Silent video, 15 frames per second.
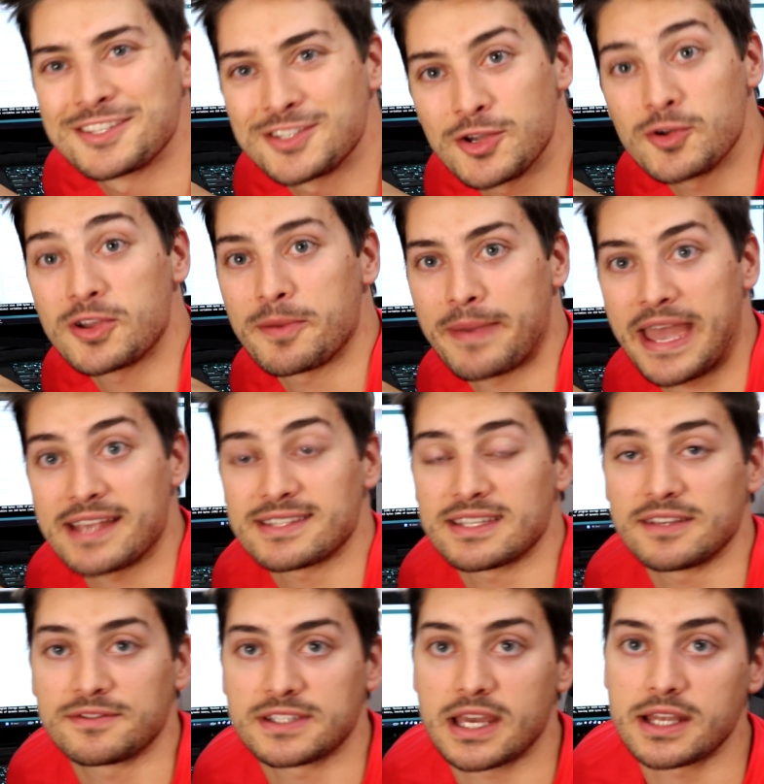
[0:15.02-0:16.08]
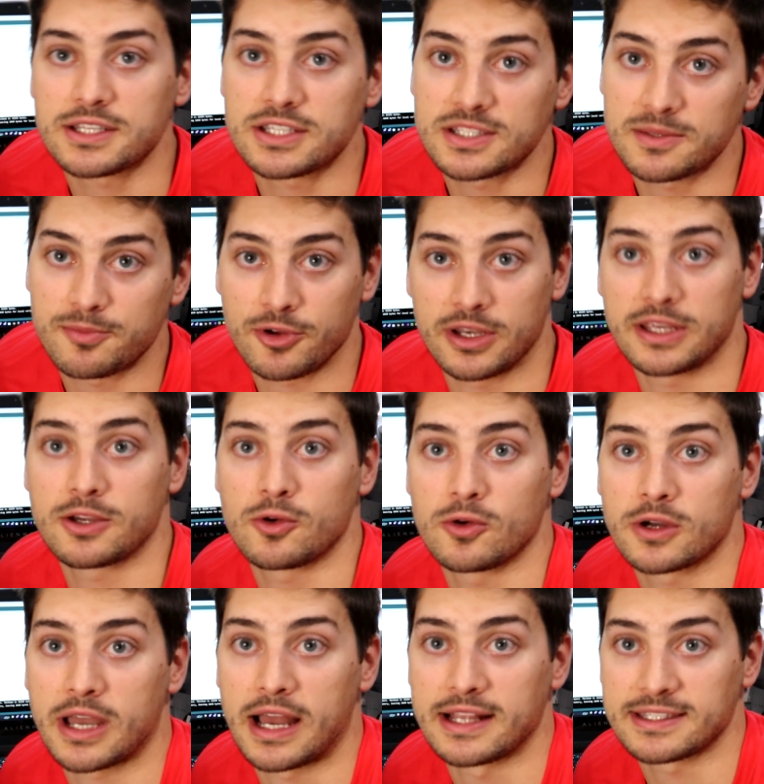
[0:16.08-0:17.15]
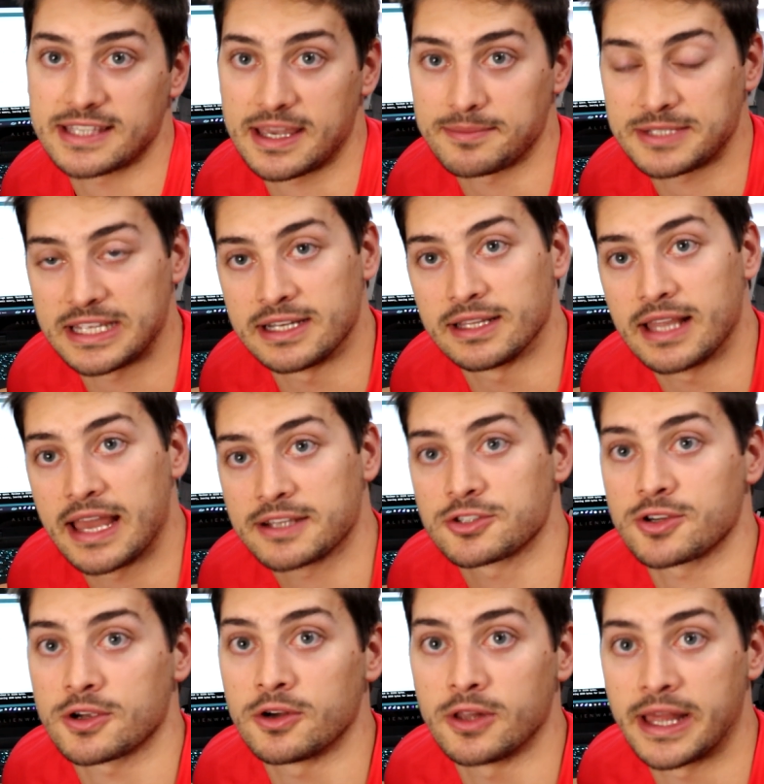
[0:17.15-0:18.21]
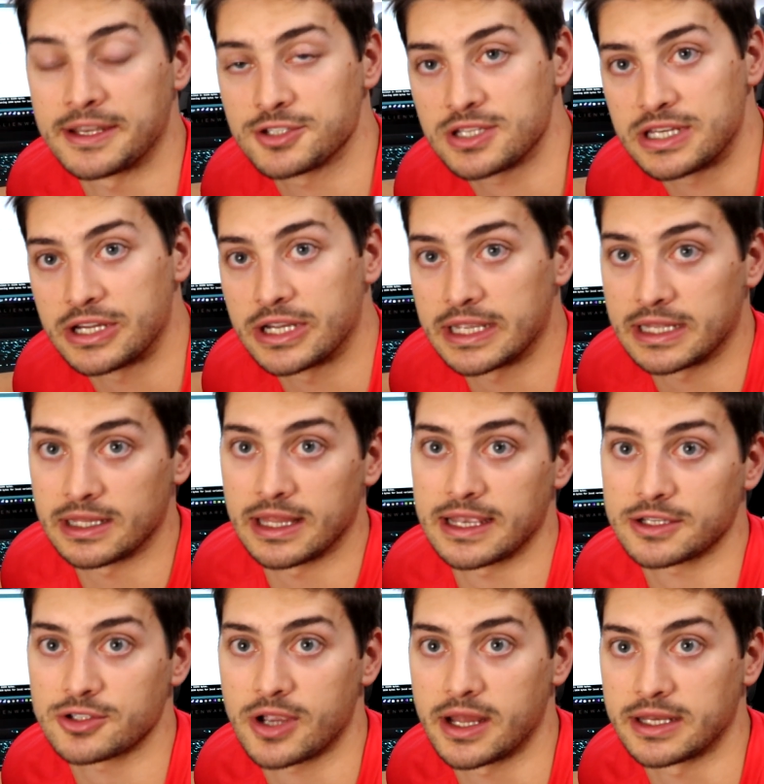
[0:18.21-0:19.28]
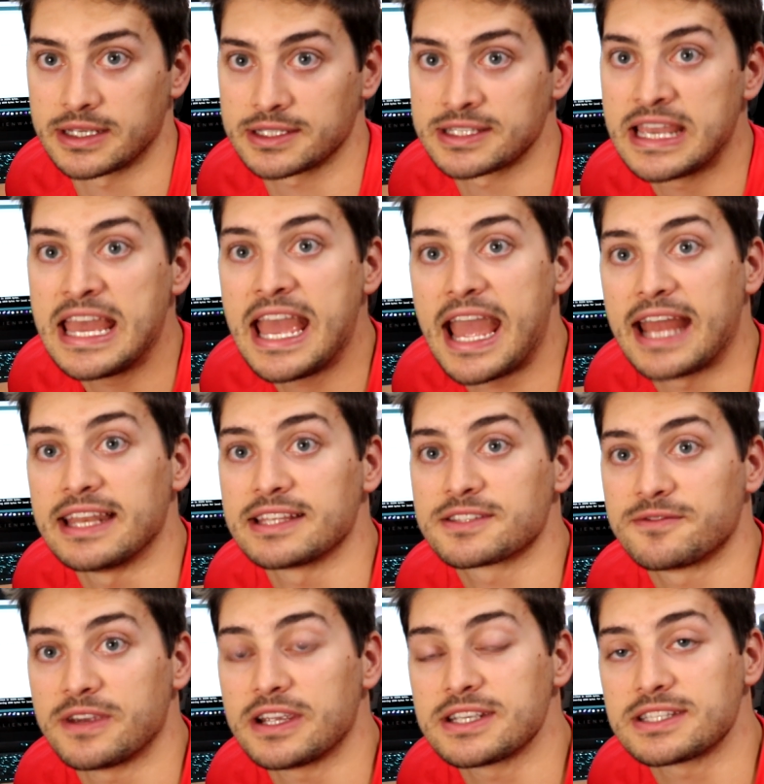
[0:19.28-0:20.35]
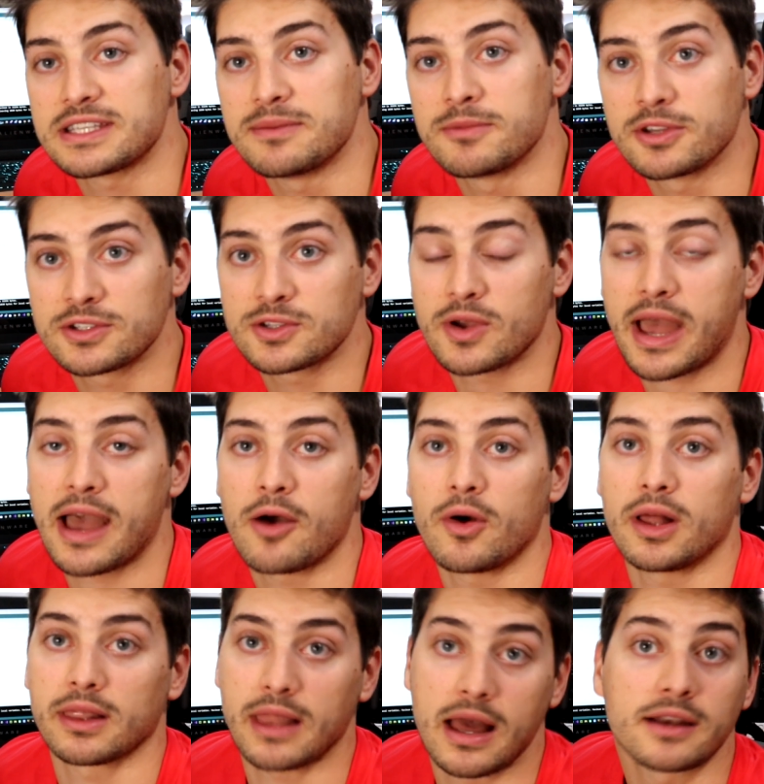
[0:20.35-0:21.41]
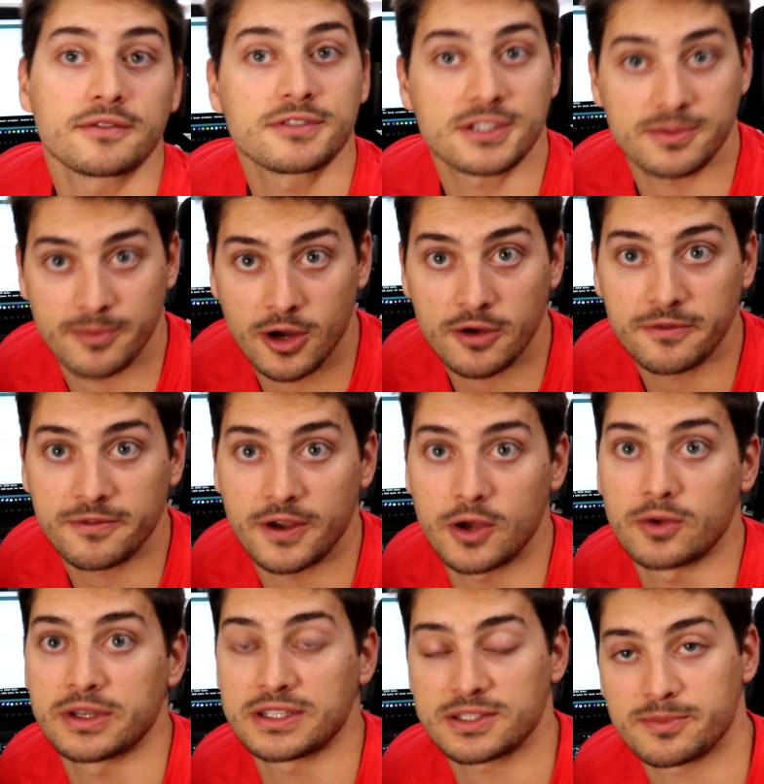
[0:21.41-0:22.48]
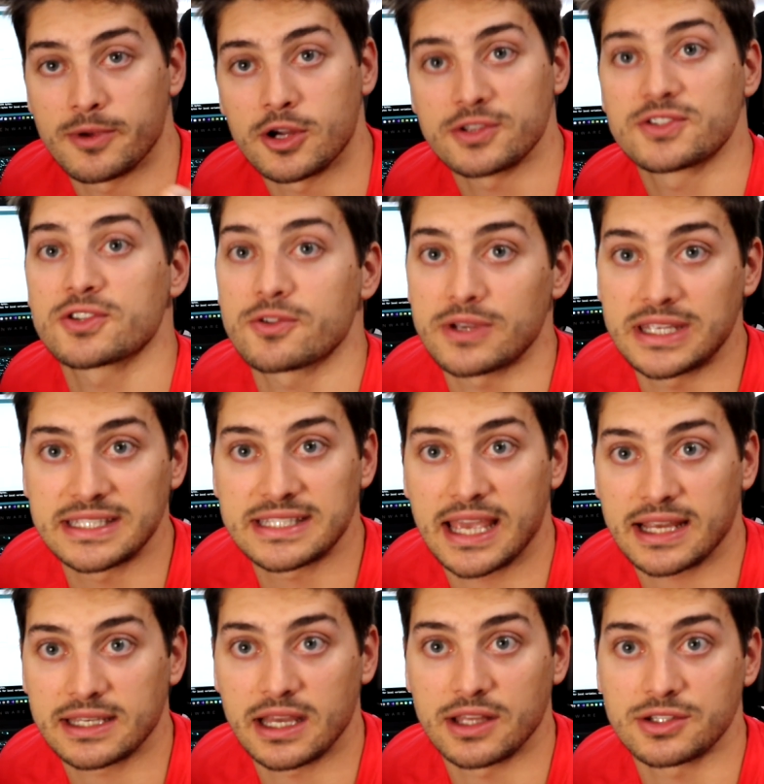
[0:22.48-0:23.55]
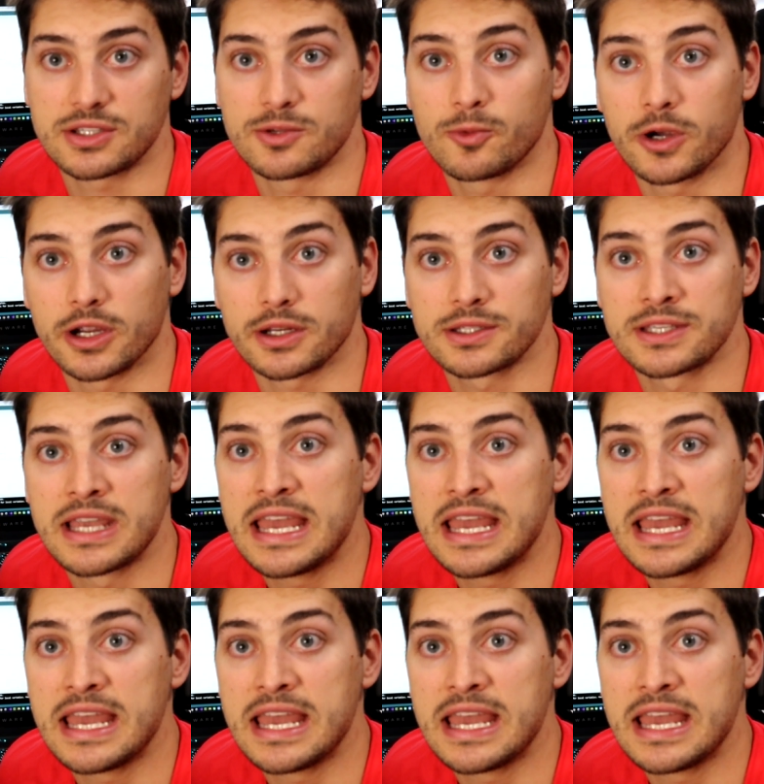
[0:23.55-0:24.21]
So capacitive touch is a pretty cool concept in electrical engineering and electronics, and it's very similar to how a lot of smartphone and smart screen technology works.